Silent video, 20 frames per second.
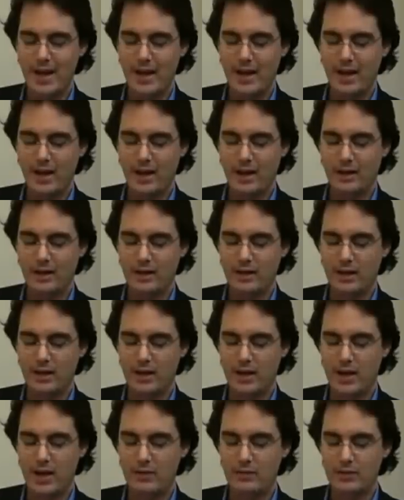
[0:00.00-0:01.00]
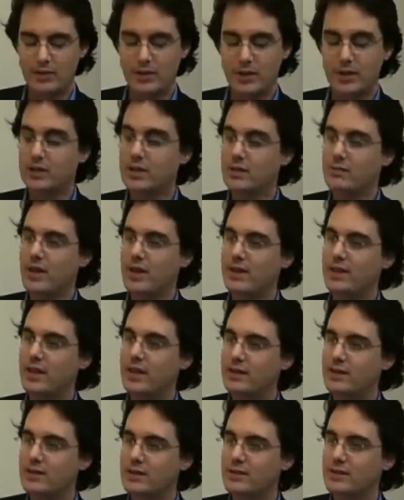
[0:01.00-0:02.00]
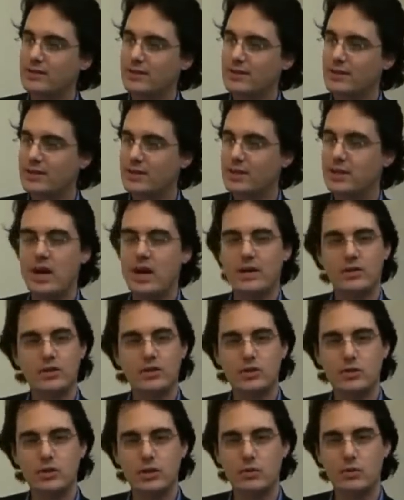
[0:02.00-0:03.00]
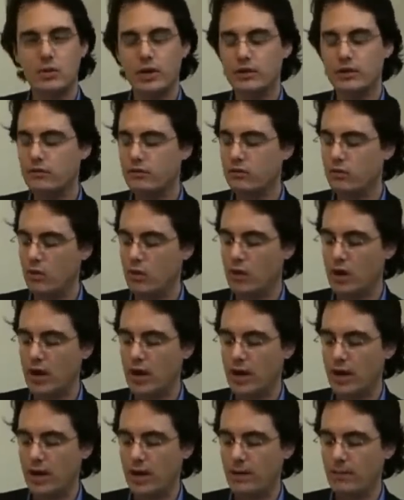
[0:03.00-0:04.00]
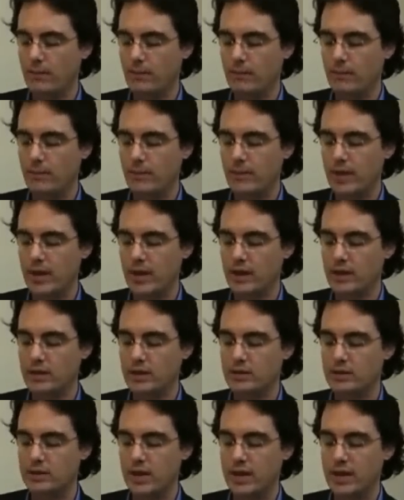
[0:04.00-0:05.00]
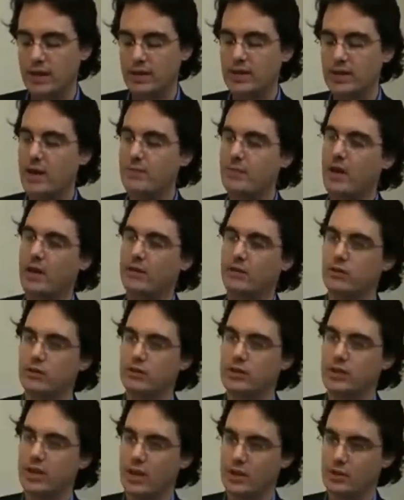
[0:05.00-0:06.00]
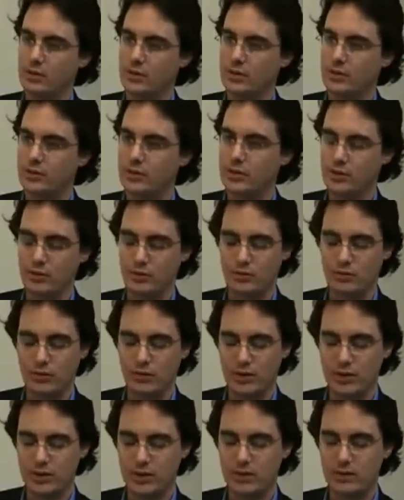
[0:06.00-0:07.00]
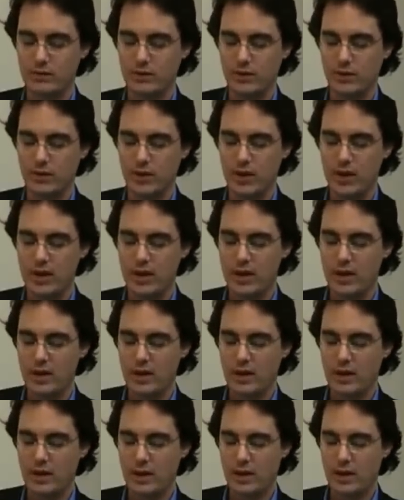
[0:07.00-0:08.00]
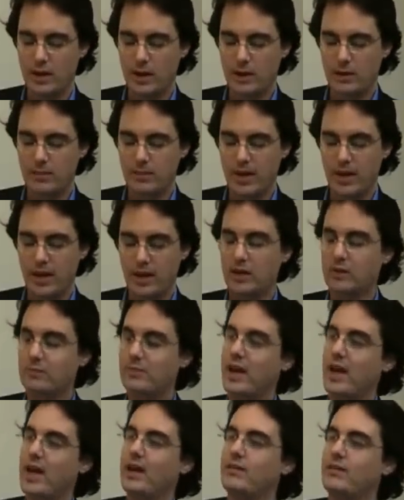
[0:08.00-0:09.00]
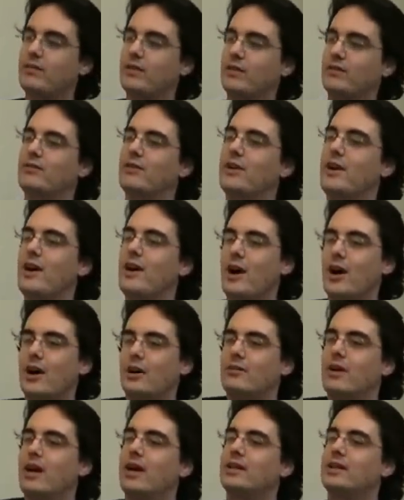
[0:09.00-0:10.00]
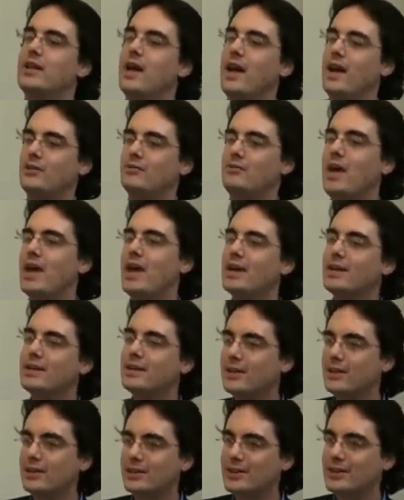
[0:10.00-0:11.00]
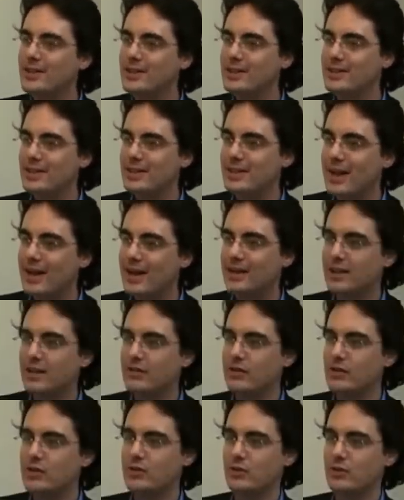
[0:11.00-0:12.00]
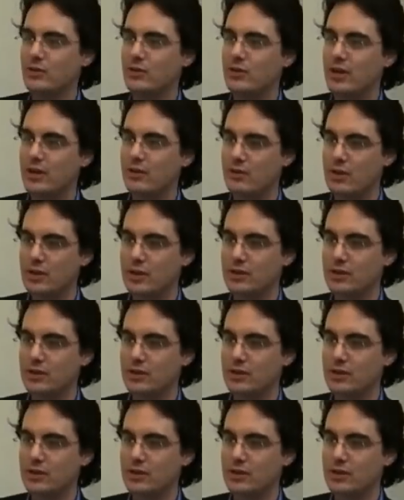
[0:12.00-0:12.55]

And uh, I wish to extend my thanks to Dr. Judy Wood for um, uh, taking time out of her schedule to for this interview. Um, and on behalf of our ragtag band called DC 911 Truth, I